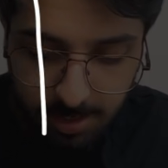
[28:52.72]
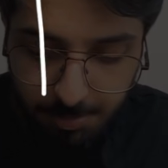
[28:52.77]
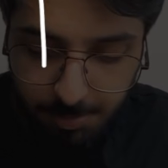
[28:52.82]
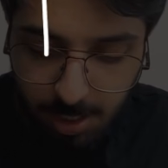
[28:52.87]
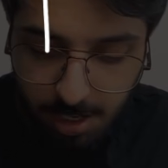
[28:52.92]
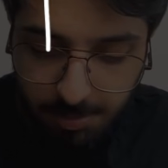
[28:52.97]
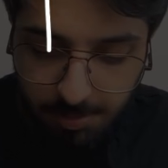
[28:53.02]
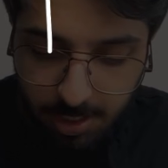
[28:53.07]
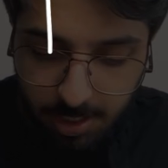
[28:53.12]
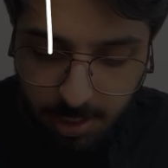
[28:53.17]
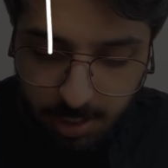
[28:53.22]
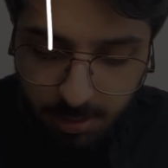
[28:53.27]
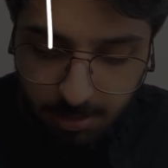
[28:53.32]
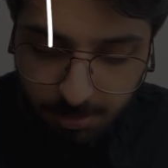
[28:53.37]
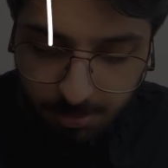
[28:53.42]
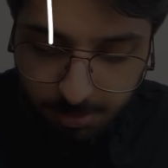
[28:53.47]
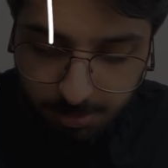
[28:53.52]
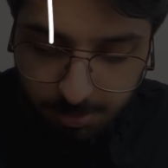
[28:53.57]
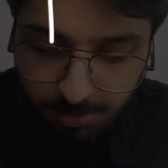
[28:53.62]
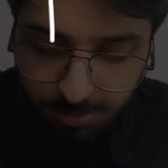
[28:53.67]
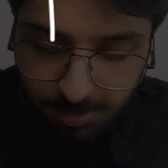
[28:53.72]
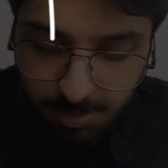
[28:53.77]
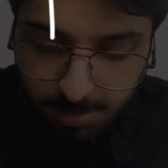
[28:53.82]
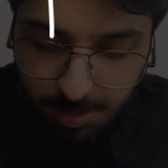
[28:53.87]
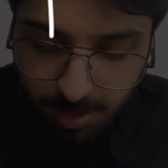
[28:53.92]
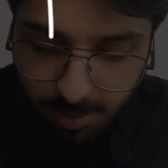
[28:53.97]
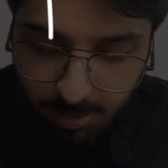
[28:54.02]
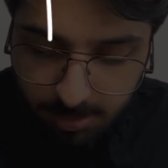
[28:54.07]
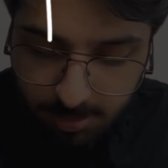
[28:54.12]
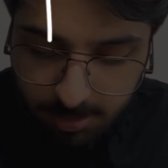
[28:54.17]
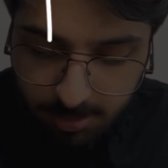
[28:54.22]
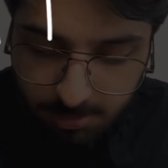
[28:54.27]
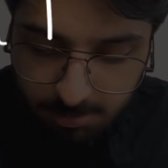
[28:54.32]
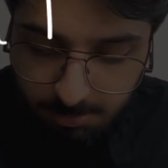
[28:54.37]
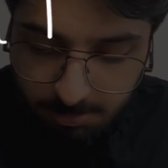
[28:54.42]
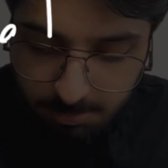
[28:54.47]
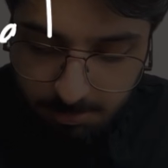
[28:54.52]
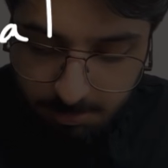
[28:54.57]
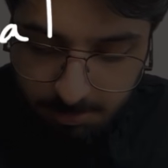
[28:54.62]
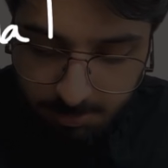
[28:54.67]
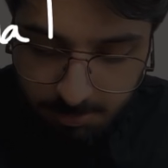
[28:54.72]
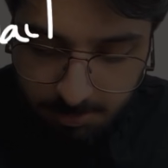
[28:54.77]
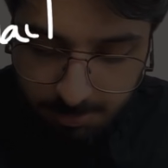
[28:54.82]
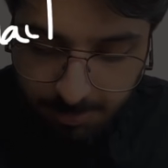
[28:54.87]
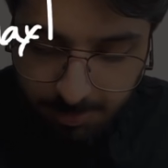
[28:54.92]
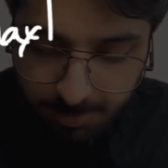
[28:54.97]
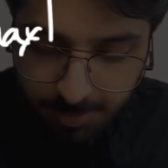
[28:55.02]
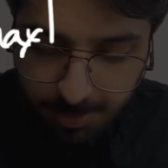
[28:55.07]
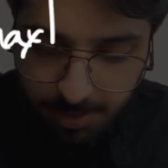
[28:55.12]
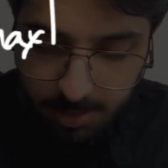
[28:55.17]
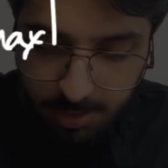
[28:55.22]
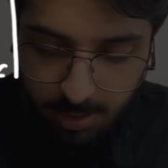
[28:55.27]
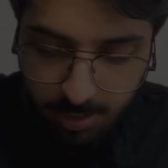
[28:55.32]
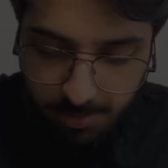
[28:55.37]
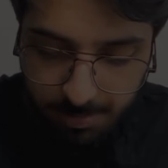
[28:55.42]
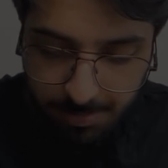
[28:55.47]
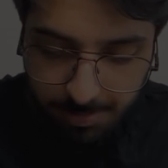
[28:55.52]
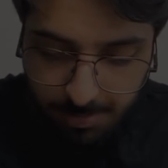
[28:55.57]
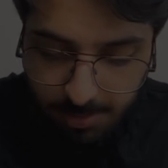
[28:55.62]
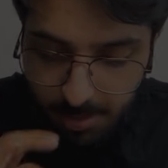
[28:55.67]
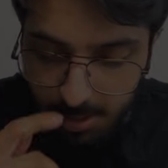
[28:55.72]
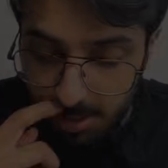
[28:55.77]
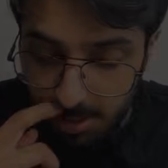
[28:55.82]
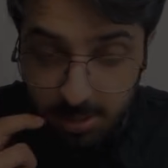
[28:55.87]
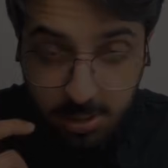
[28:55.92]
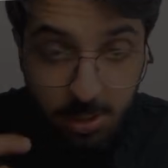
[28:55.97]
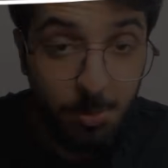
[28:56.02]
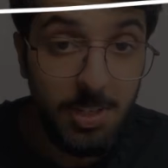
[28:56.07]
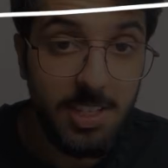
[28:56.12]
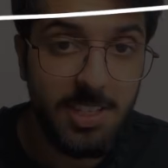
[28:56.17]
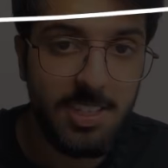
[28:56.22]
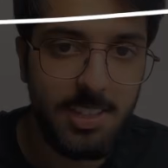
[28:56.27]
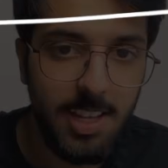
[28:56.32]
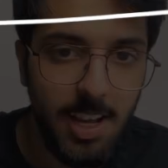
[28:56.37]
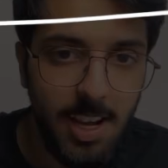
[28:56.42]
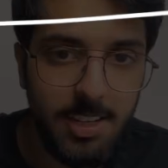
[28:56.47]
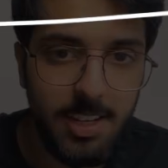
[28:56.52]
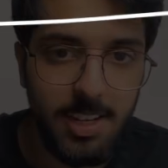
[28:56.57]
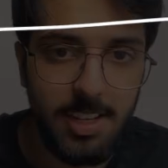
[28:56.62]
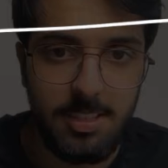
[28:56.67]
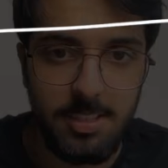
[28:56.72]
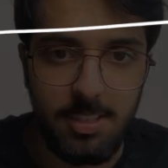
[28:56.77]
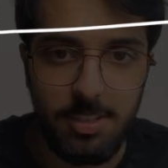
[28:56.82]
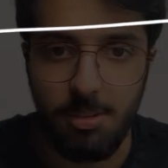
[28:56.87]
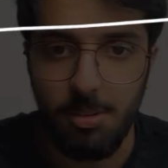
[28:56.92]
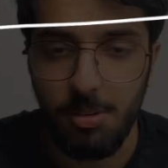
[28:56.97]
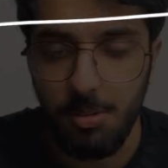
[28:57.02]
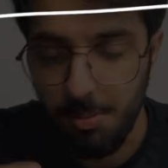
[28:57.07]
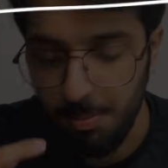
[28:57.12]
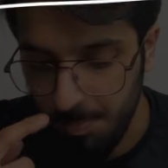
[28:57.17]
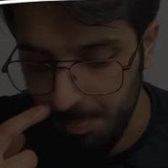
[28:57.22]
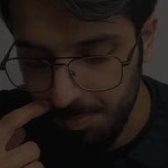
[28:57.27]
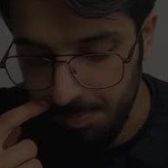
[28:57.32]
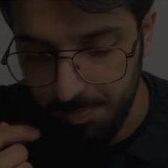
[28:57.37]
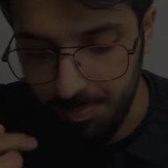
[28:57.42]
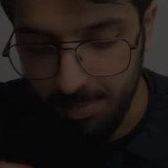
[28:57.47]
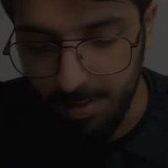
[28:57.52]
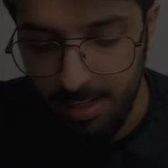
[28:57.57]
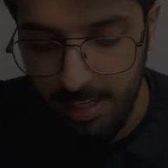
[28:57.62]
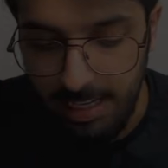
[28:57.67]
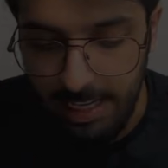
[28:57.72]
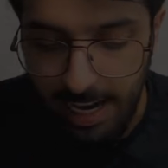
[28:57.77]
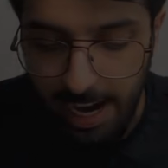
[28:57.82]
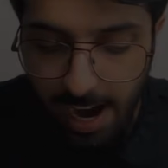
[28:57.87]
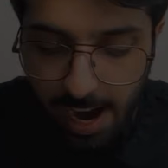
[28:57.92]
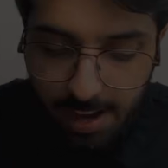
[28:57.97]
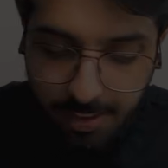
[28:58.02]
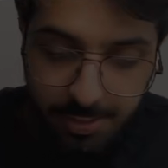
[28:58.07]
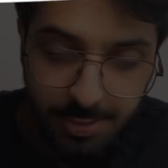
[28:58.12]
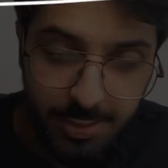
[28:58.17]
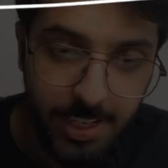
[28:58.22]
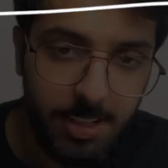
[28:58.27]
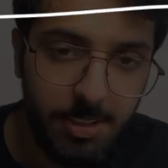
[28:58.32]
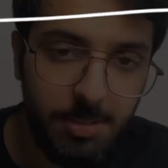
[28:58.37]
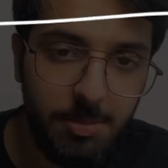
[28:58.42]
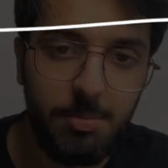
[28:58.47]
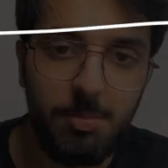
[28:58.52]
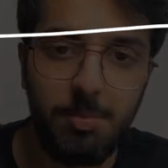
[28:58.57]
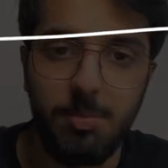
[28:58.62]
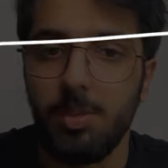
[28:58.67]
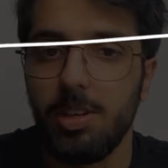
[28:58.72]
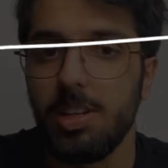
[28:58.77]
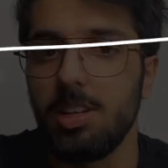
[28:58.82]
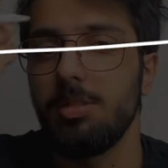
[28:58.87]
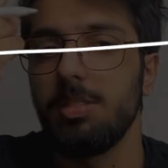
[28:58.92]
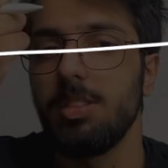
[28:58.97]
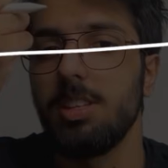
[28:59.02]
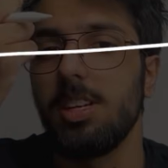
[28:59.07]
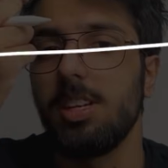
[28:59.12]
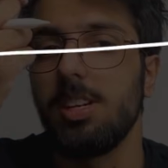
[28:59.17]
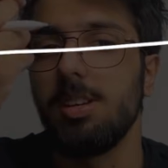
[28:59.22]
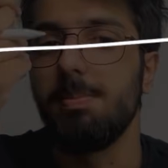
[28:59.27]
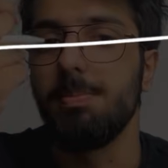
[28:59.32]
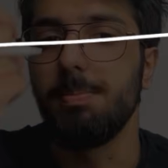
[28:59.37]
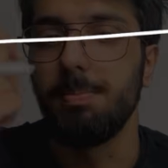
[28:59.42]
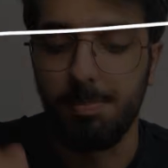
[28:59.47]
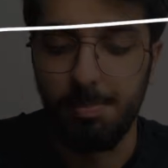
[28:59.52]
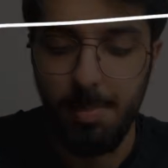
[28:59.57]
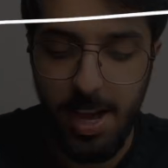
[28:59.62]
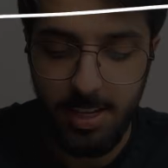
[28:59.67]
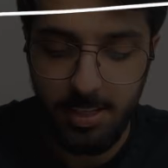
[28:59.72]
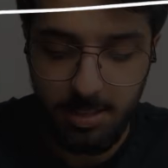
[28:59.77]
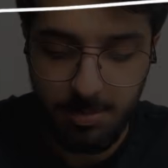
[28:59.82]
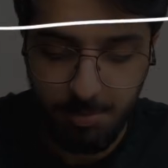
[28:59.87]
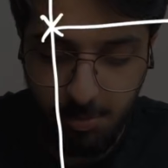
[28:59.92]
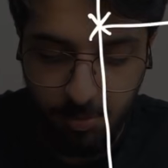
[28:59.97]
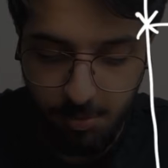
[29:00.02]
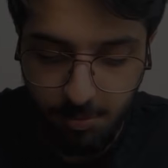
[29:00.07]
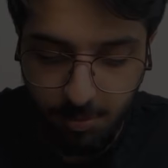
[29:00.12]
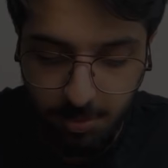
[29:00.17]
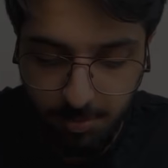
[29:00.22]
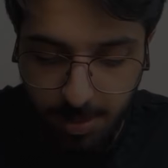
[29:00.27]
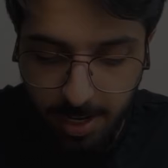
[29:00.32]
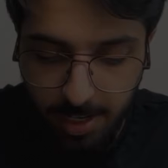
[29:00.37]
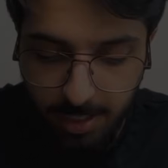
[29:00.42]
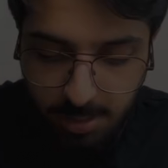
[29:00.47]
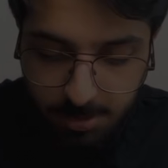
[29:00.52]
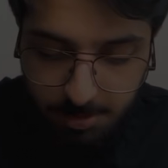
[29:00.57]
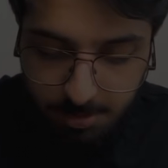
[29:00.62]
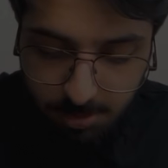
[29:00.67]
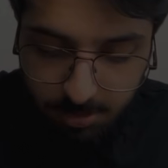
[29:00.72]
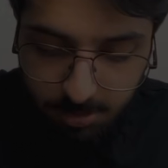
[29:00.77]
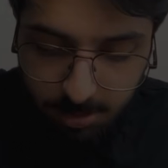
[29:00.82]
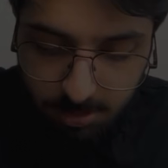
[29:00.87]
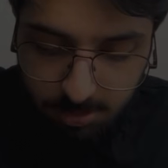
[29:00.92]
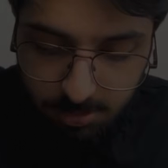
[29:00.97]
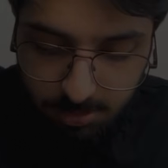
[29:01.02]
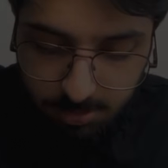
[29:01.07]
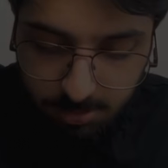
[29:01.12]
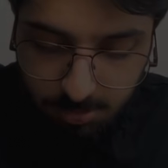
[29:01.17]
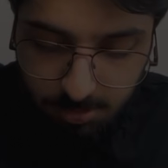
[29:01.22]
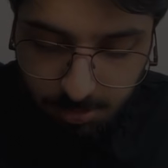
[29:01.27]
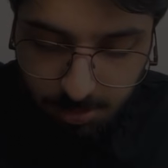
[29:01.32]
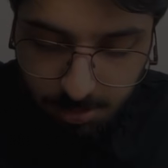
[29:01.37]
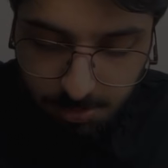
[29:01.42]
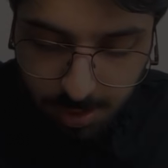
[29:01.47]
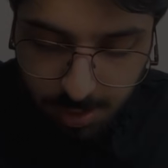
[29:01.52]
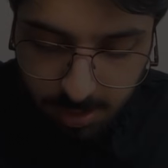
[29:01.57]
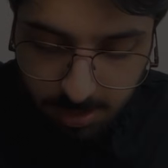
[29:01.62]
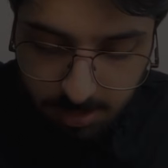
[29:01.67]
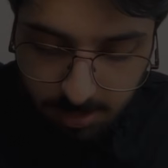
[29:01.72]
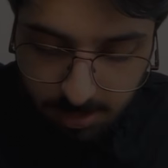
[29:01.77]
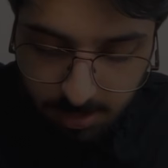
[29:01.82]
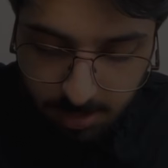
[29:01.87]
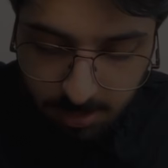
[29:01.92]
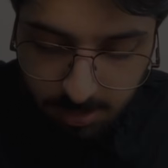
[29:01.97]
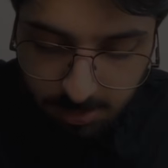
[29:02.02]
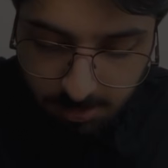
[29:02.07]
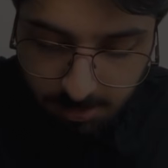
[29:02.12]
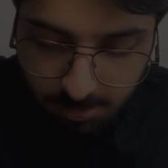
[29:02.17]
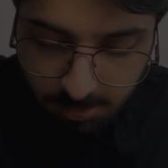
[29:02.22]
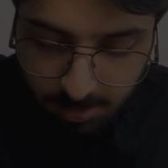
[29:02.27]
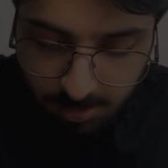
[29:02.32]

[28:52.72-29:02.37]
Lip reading: then we have negative Vmax. Okay, so we start at 0. And then when the mass moves back up, so let's draw the mass again.